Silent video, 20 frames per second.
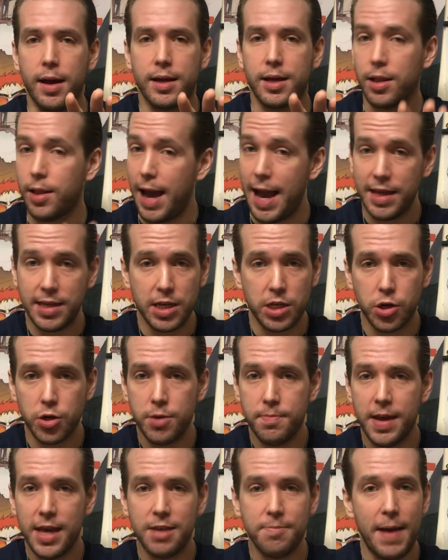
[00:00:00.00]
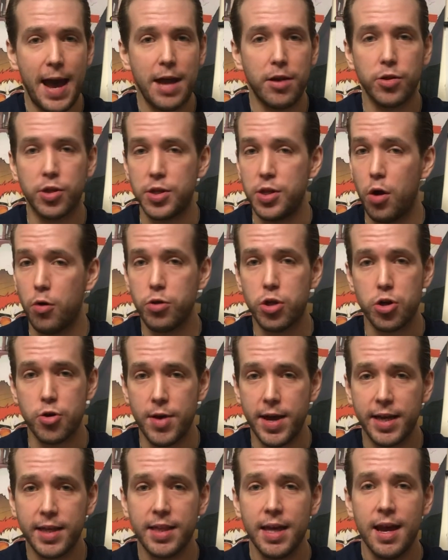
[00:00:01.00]
Classic turn-based battles, no
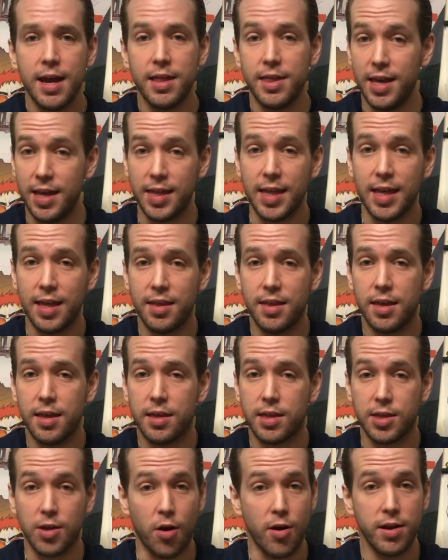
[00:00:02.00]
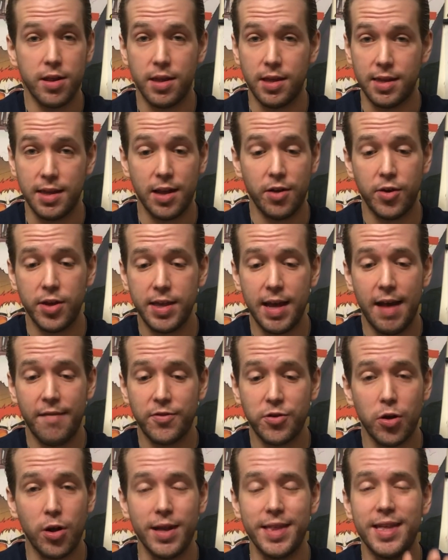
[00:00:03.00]
tricks. This is the start of the series
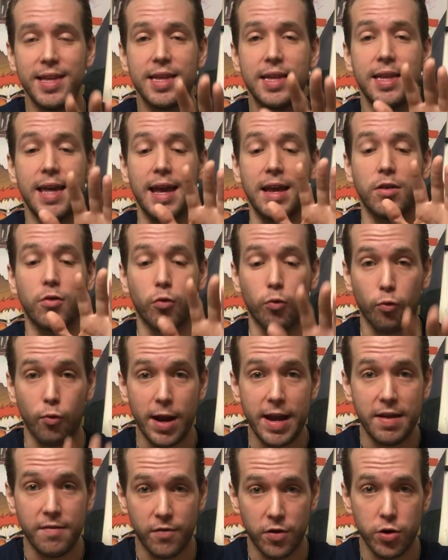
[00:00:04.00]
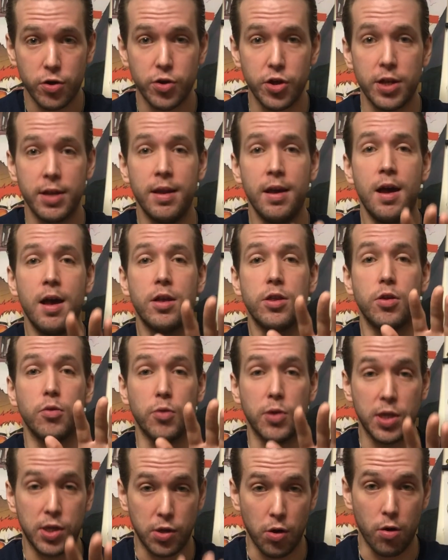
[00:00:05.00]
after all, and this is a great version to
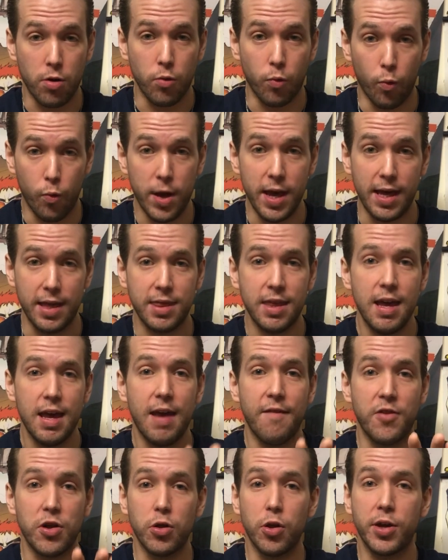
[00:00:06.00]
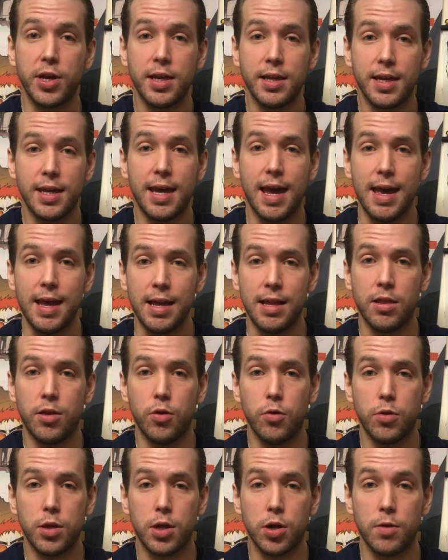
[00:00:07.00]
start with if you're looking to get
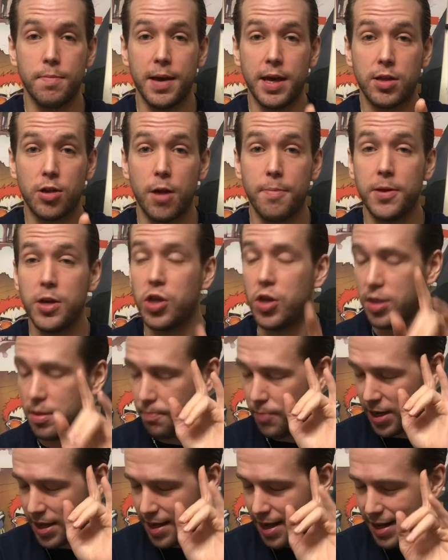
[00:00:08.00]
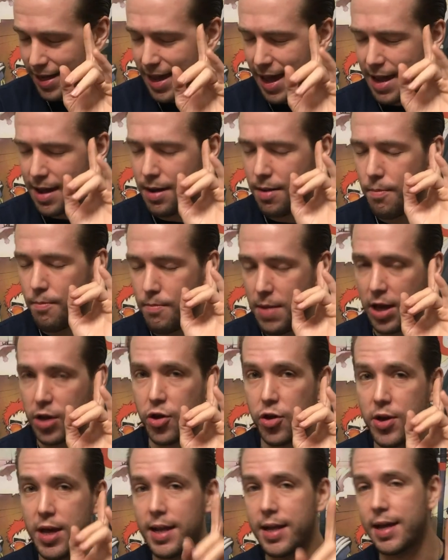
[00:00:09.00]
into turn-based RPGs. But yet again, make
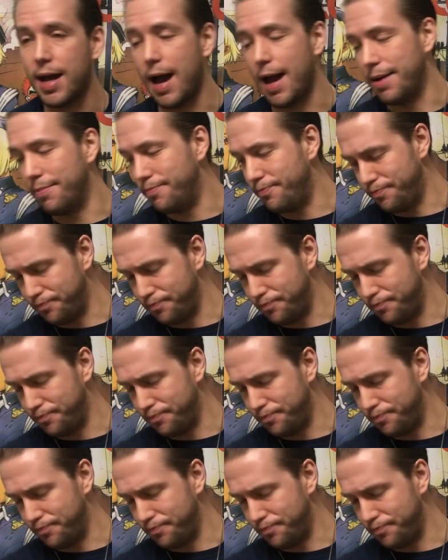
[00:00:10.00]
sure you get a guide.